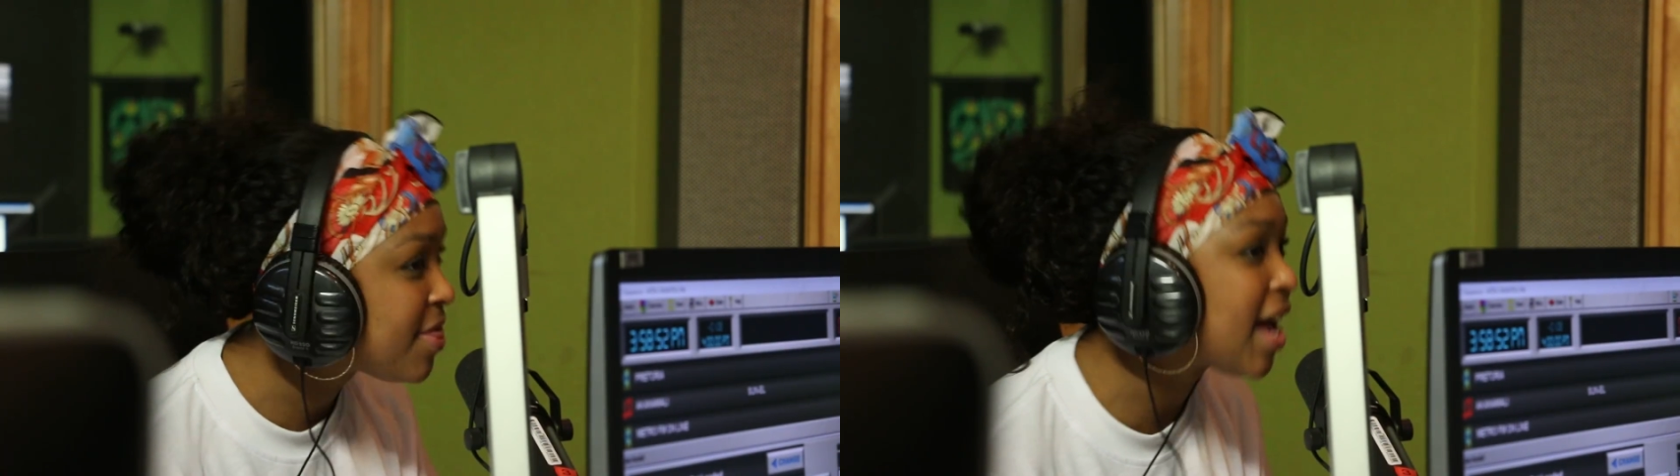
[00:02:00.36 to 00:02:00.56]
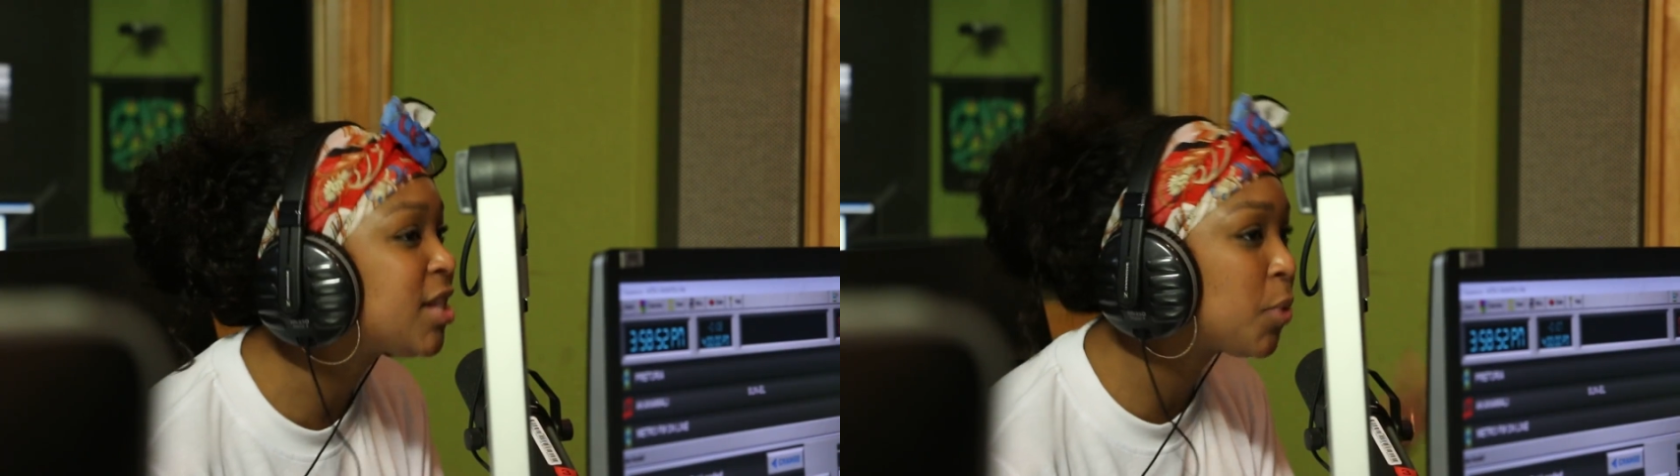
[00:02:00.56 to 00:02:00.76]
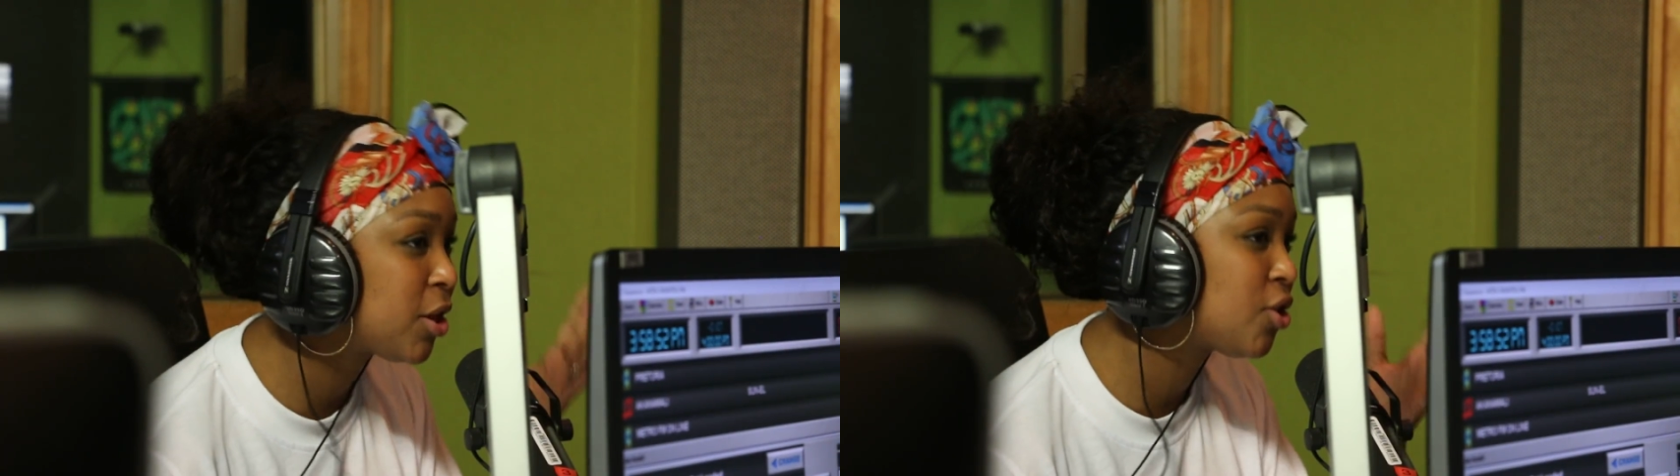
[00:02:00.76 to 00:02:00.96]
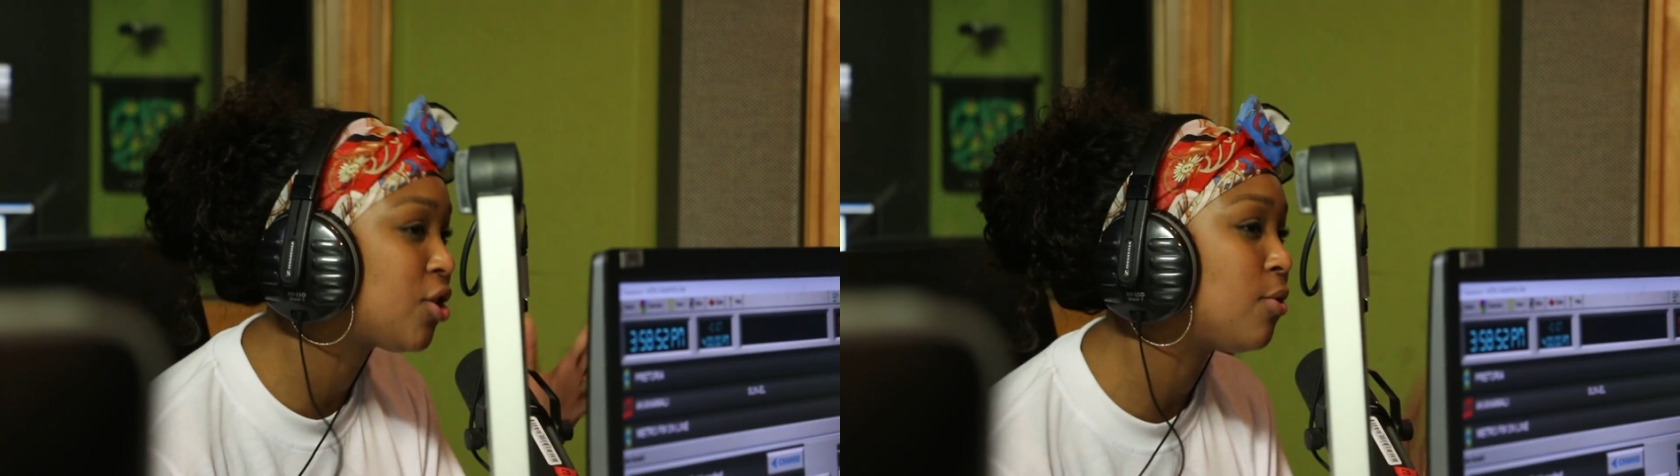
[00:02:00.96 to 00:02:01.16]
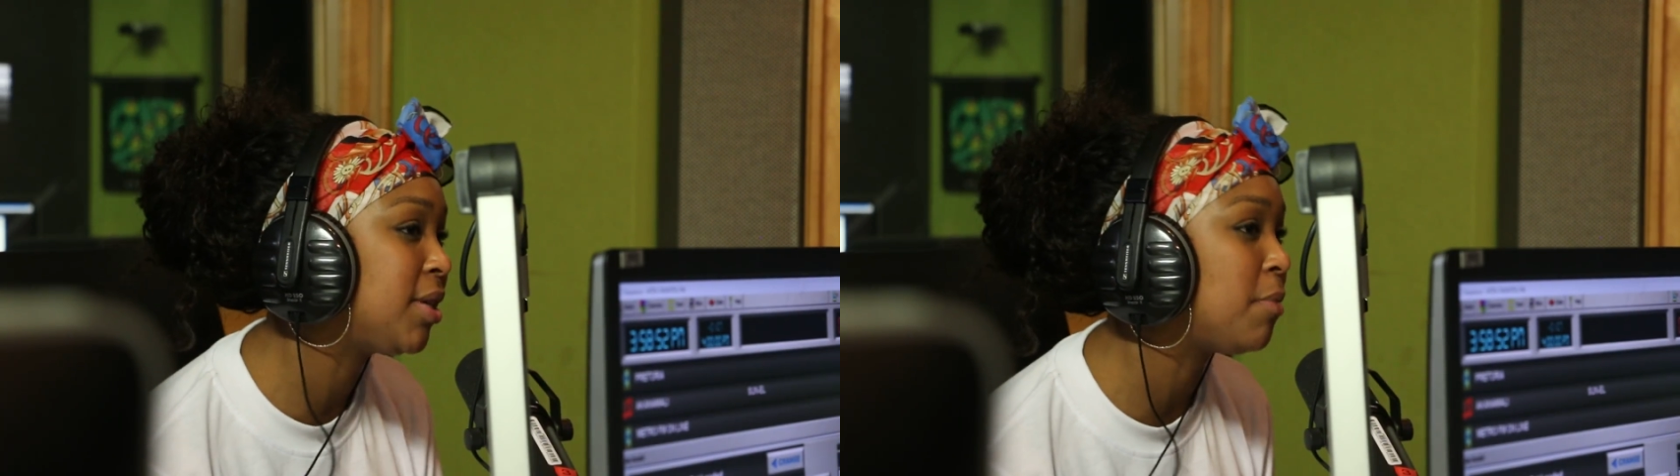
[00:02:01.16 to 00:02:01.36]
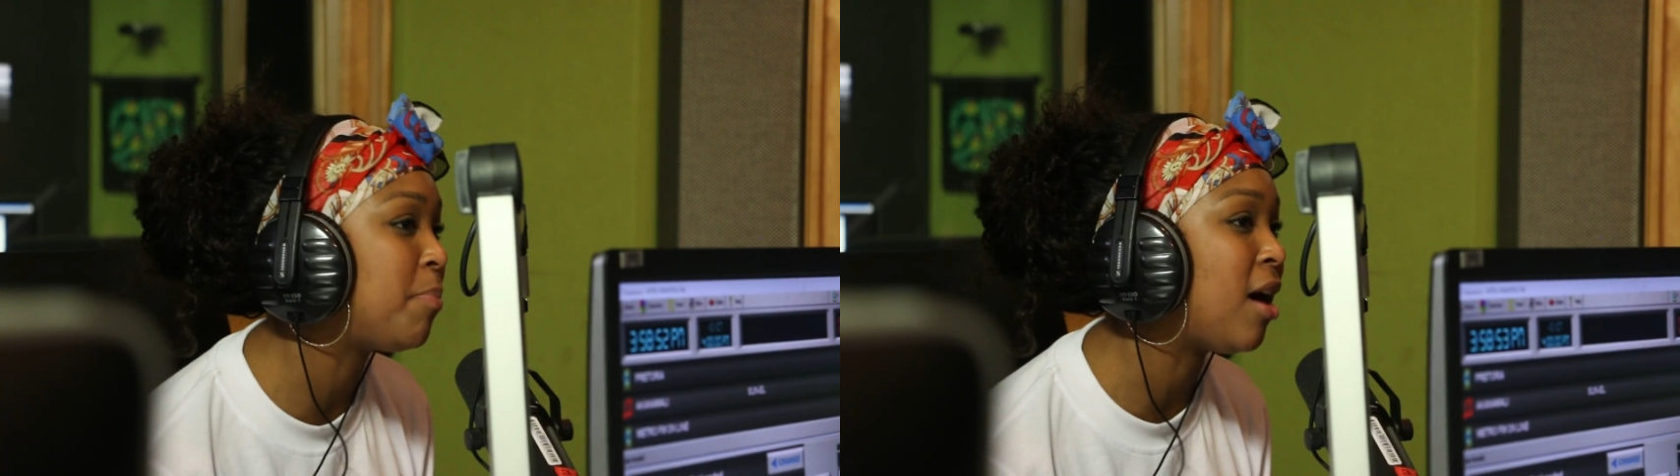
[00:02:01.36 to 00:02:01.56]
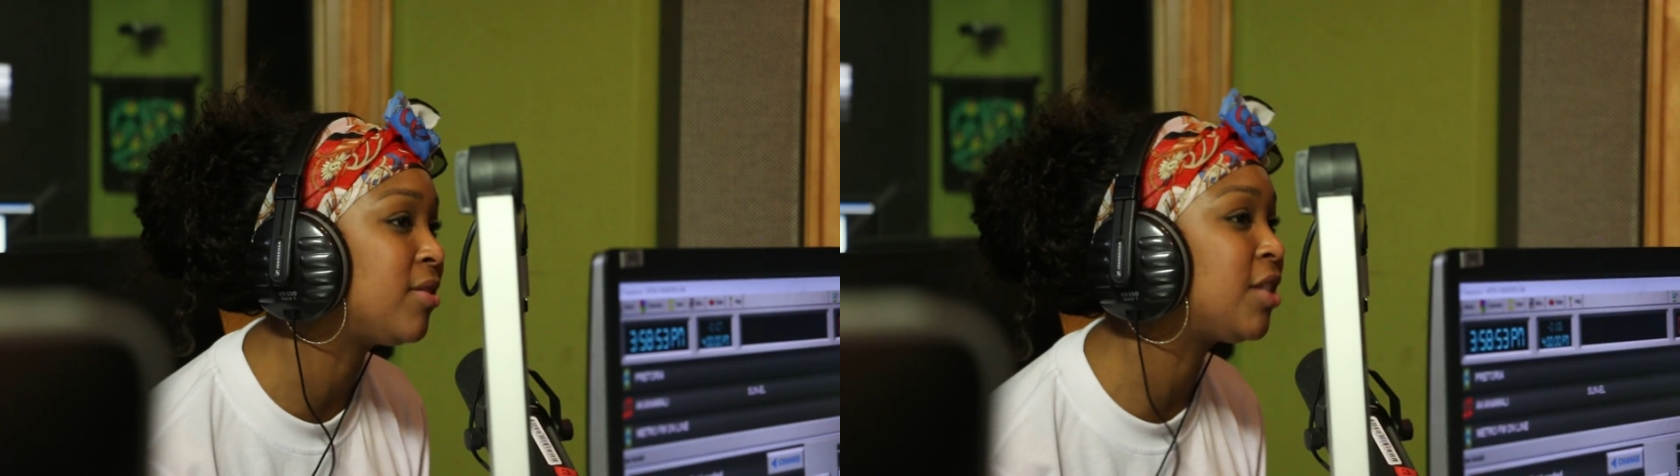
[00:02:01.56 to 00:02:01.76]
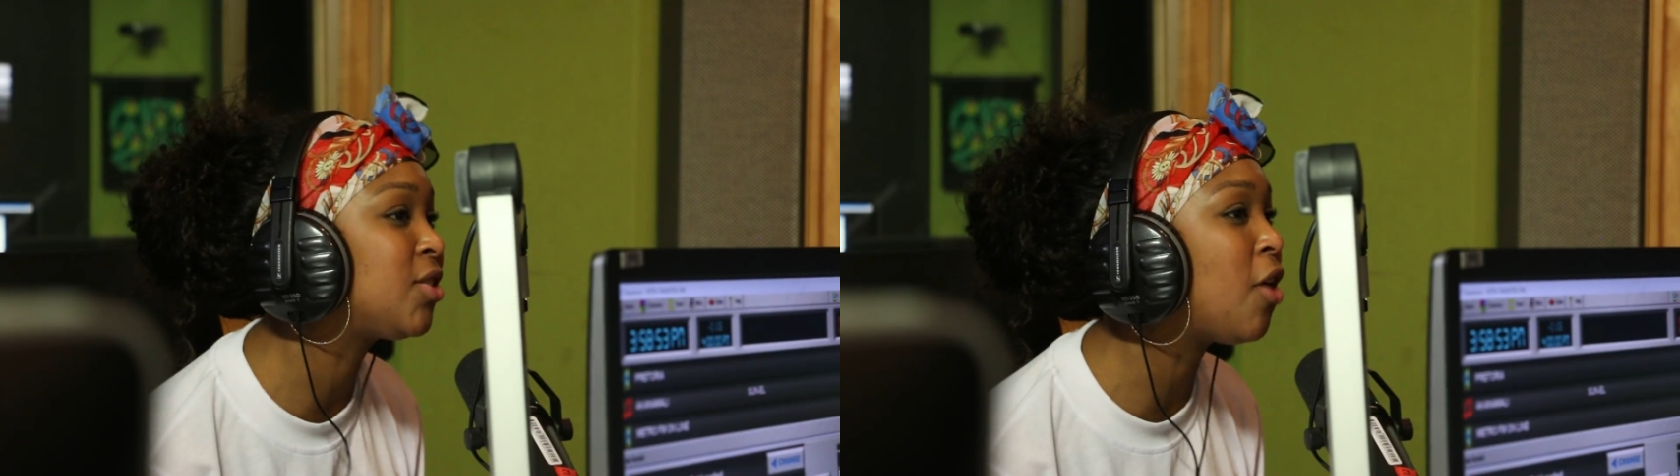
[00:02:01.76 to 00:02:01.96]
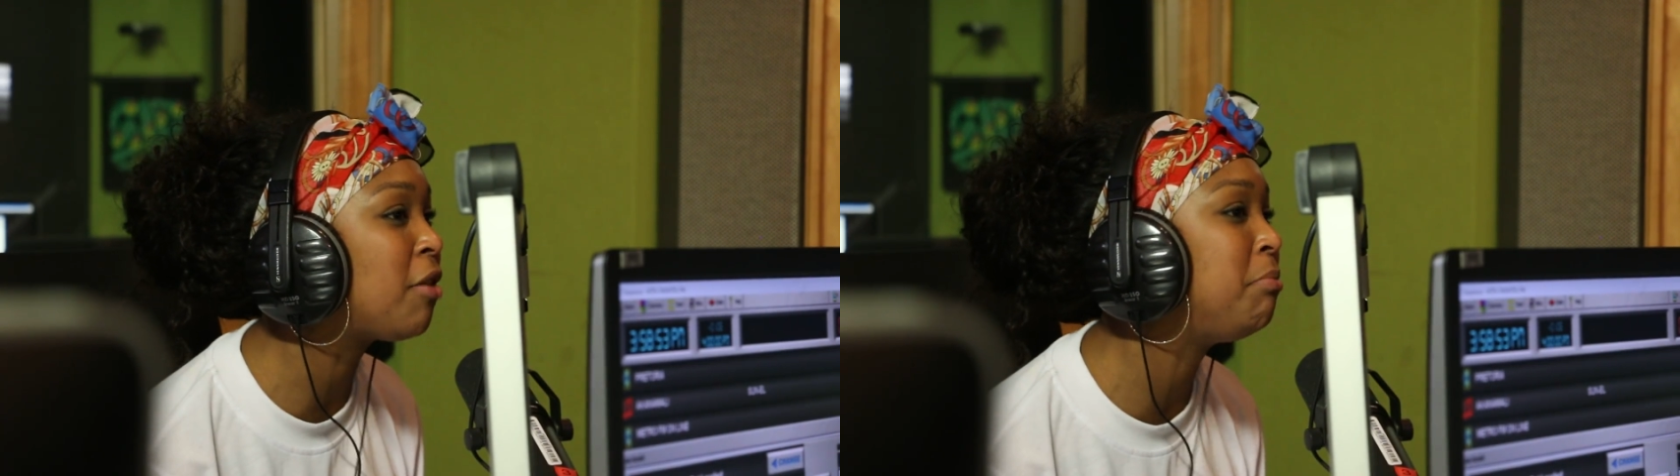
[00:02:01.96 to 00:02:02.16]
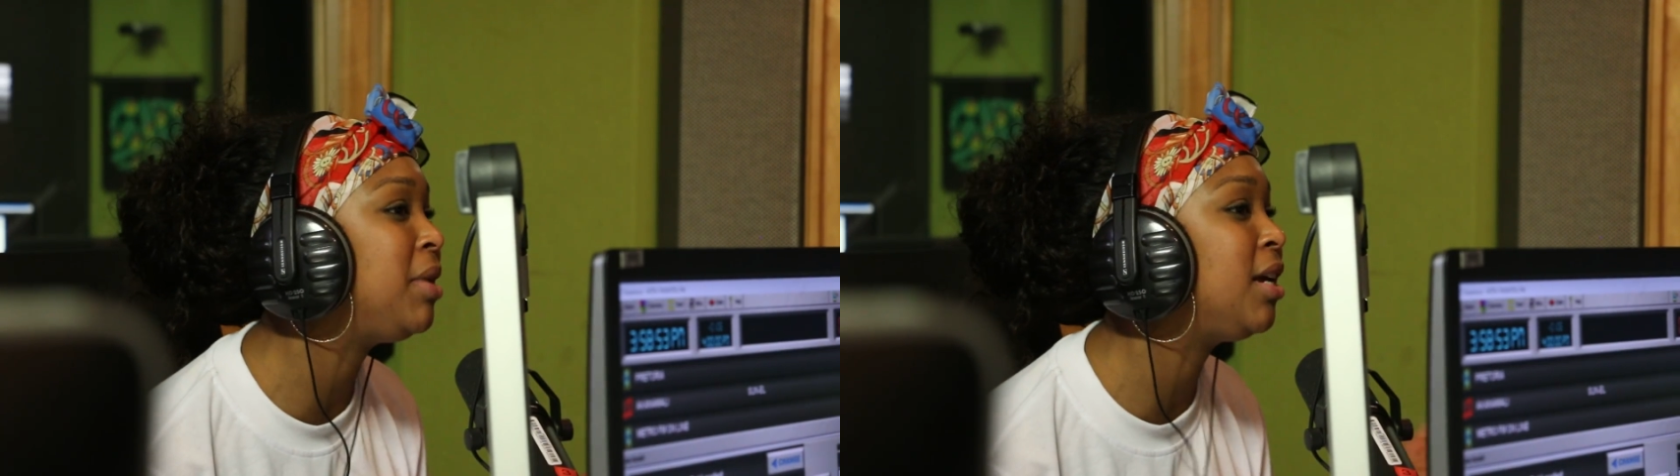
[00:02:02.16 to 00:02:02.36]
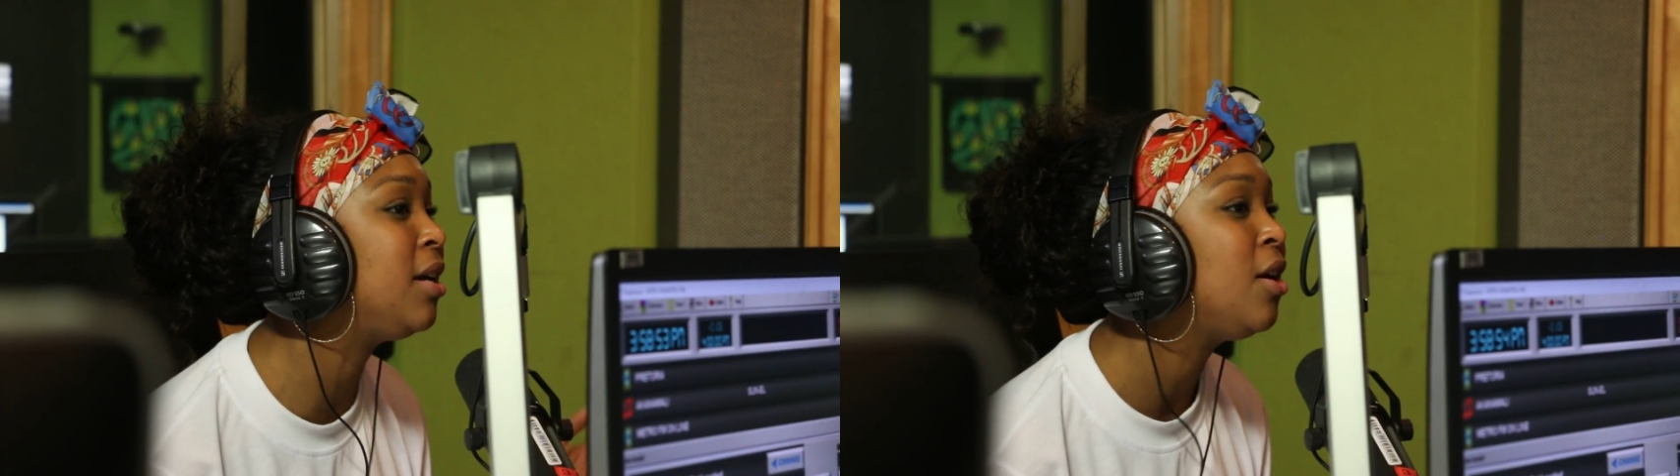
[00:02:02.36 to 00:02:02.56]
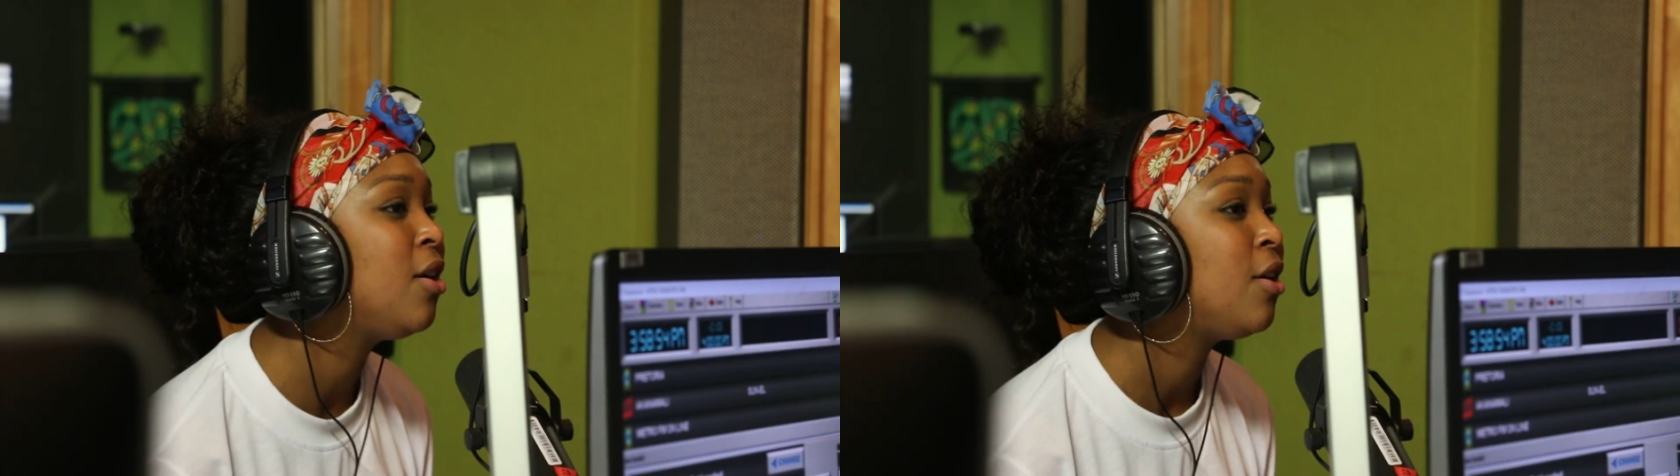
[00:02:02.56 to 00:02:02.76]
And that's what the show is about. It's not me